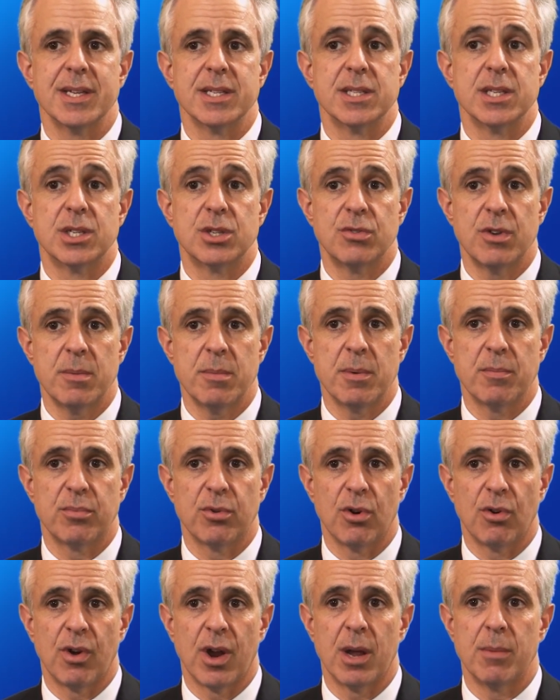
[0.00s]
is the treatment
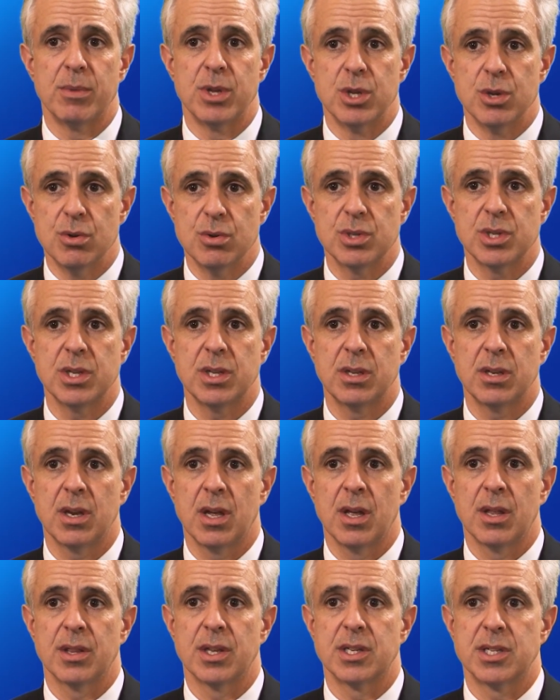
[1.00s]
program using
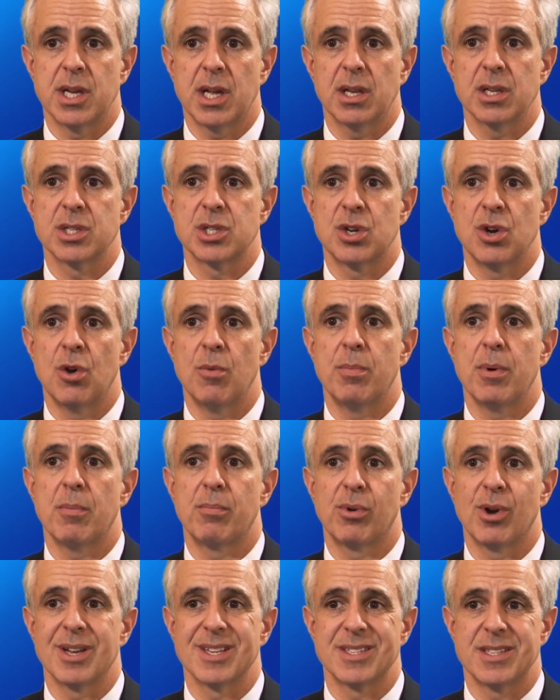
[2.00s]
the telescope
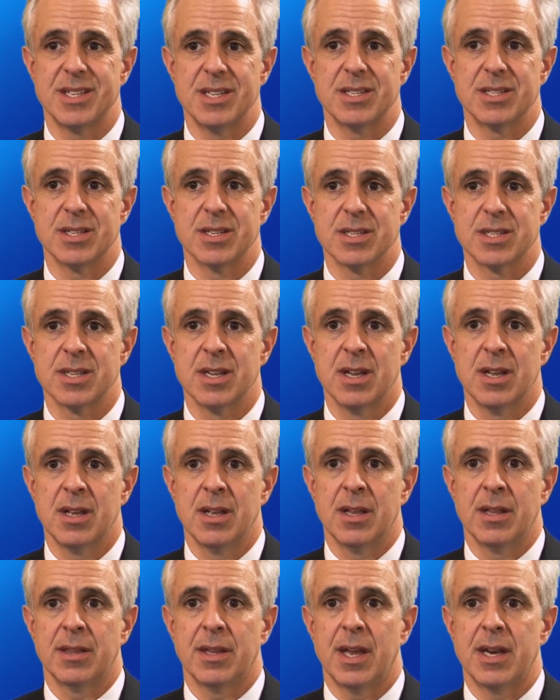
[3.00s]
prosthesis
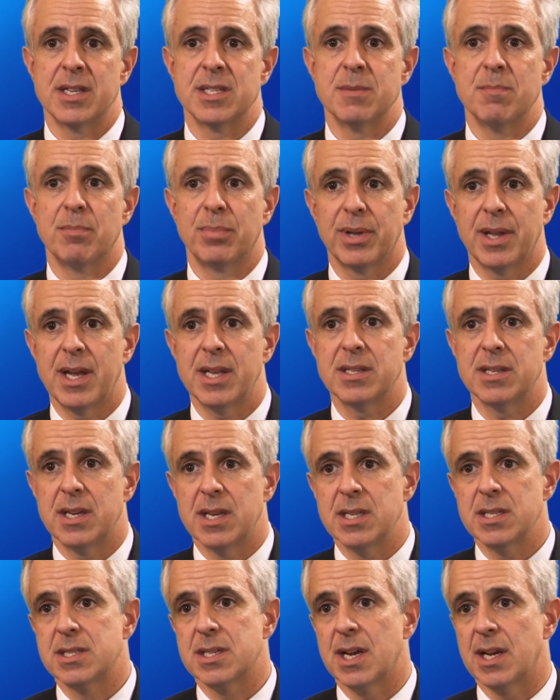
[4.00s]
that is implanted
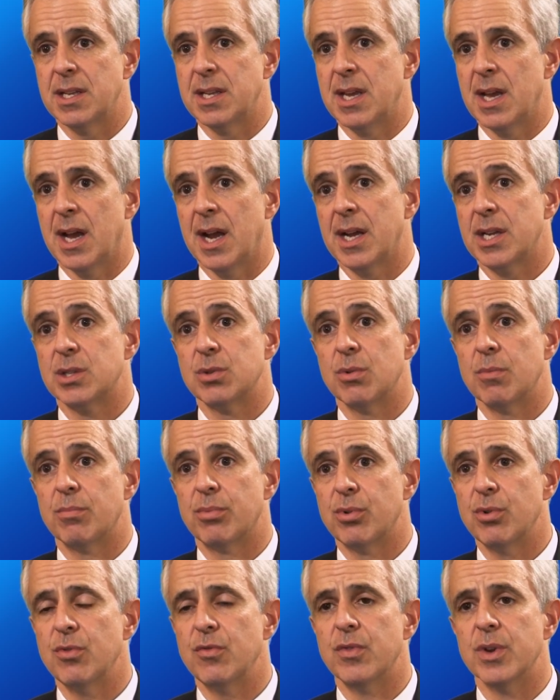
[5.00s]
inside the eye to
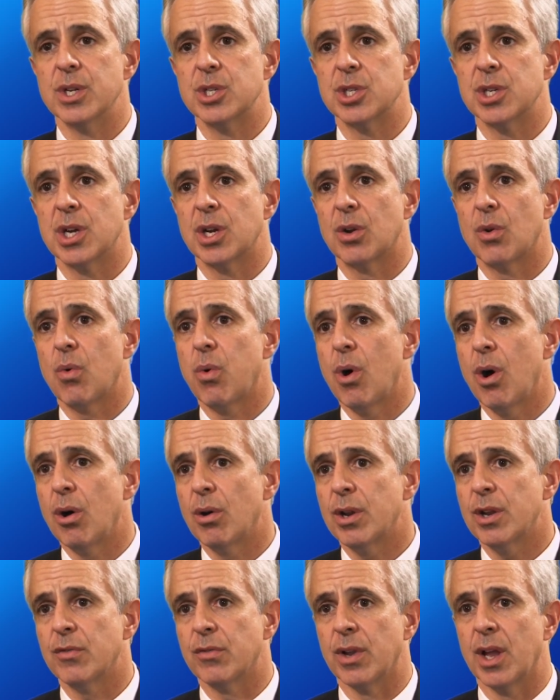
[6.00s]
improve vision and
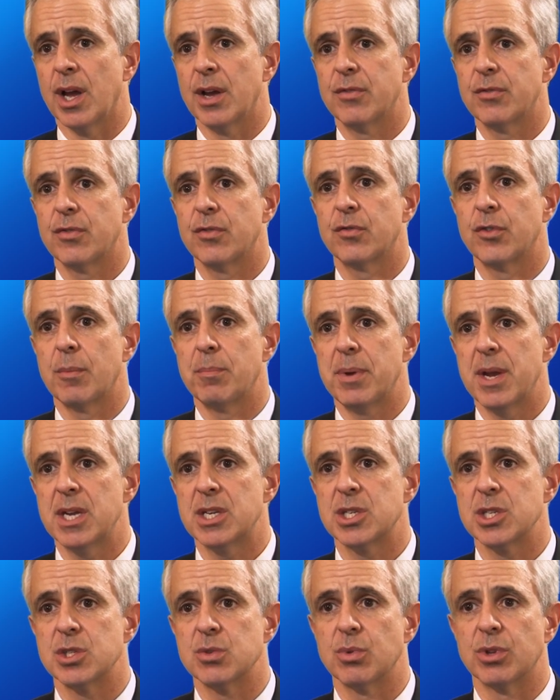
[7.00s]
quality of life for
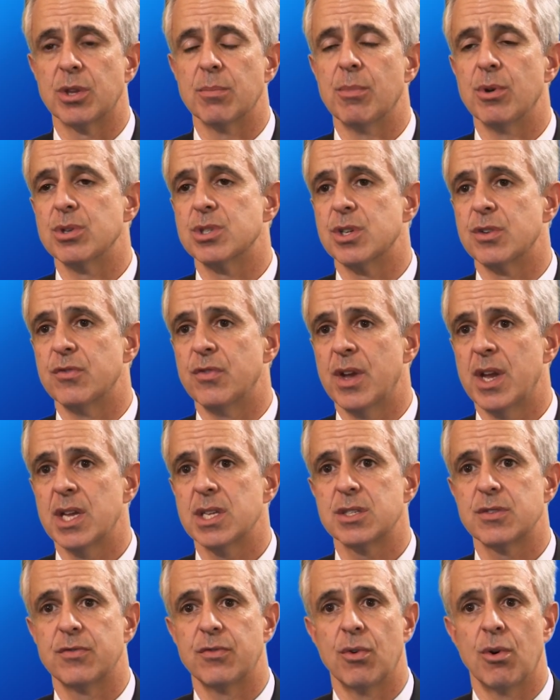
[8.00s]
patients with the most
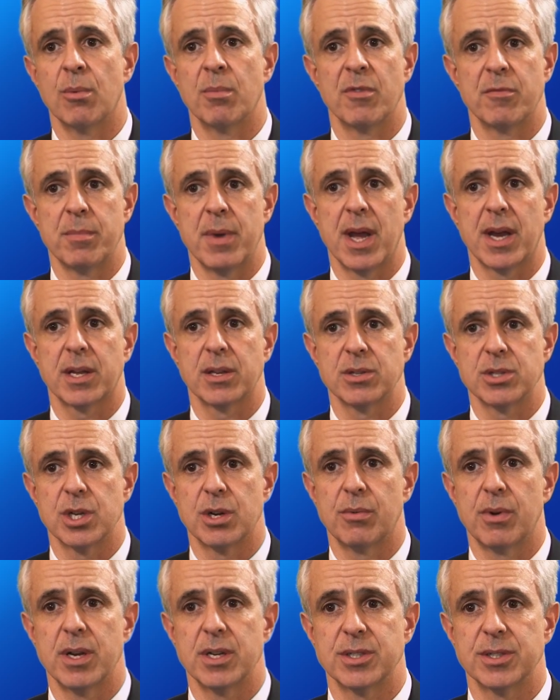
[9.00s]
advanced form of macular
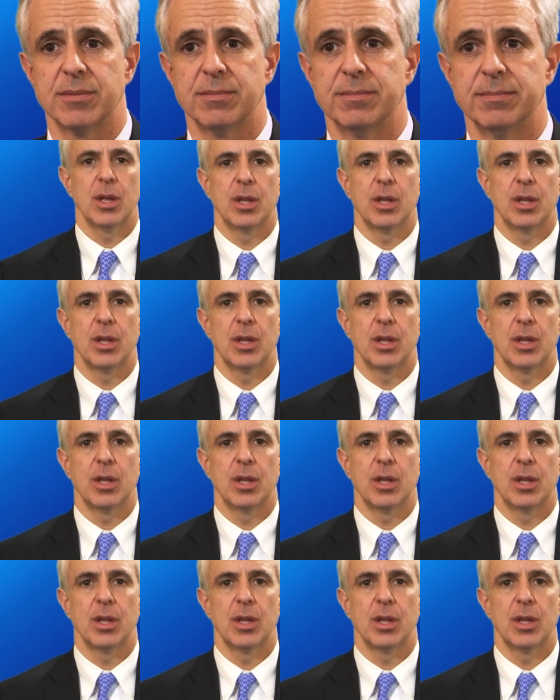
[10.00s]
degeneration.